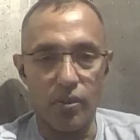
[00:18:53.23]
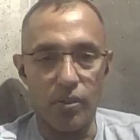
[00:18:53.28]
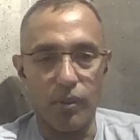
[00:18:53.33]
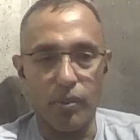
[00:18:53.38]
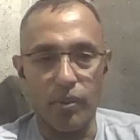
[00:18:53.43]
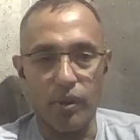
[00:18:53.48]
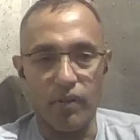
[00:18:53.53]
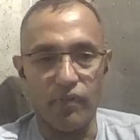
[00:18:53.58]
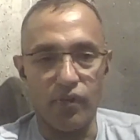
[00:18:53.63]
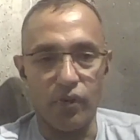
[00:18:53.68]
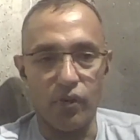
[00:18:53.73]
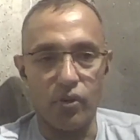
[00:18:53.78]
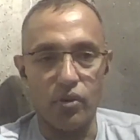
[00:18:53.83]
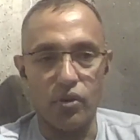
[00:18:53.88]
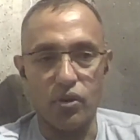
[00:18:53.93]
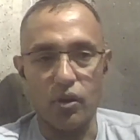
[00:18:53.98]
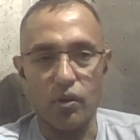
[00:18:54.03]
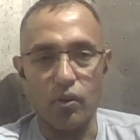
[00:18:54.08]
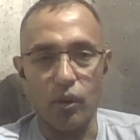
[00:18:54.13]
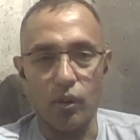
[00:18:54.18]
People are
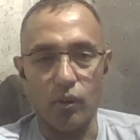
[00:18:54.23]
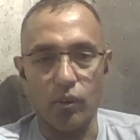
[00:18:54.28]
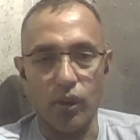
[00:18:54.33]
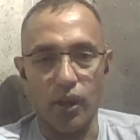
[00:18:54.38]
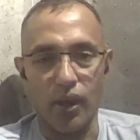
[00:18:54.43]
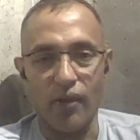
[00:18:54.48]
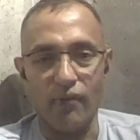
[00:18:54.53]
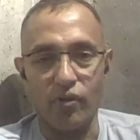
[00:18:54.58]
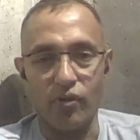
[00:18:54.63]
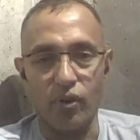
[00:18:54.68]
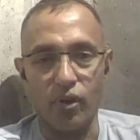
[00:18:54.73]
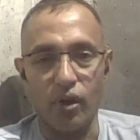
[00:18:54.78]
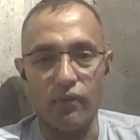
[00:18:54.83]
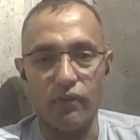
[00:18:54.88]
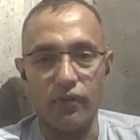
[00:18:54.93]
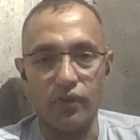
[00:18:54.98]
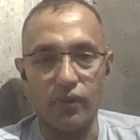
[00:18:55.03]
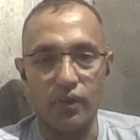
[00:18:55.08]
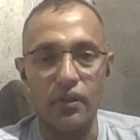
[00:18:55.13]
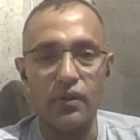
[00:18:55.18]
focused on what we have to.
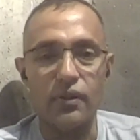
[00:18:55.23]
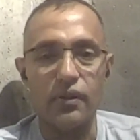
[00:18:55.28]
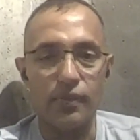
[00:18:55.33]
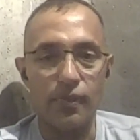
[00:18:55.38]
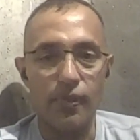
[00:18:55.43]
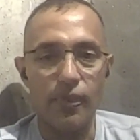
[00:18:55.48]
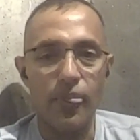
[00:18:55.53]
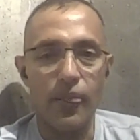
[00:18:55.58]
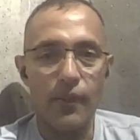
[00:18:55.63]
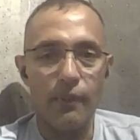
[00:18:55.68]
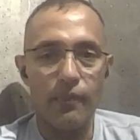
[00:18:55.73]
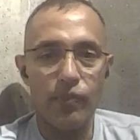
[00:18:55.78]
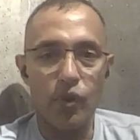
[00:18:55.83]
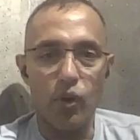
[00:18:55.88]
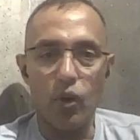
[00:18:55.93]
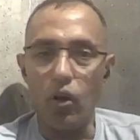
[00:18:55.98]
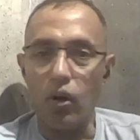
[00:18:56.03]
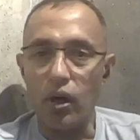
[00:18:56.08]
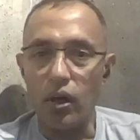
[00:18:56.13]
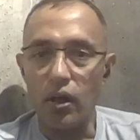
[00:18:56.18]

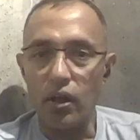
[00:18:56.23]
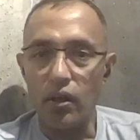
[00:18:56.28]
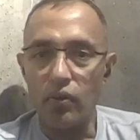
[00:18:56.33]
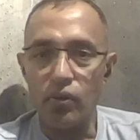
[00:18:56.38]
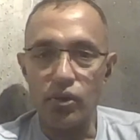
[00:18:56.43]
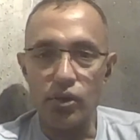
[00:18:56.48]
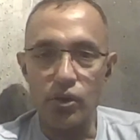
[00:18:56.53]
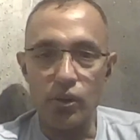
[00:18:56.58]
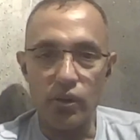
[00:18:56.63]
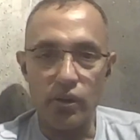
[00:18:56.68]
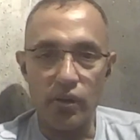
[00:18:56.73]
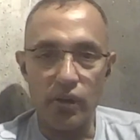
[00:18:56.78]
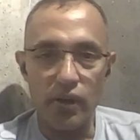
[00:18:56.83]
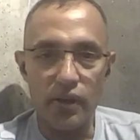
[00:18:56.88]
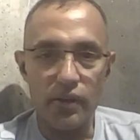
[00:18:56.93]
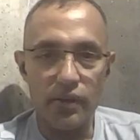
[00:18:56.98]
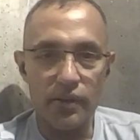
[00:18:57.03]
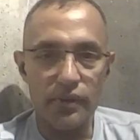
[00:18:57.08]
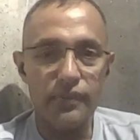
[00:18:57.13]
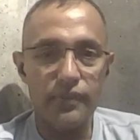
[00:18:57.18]
Or would you agree?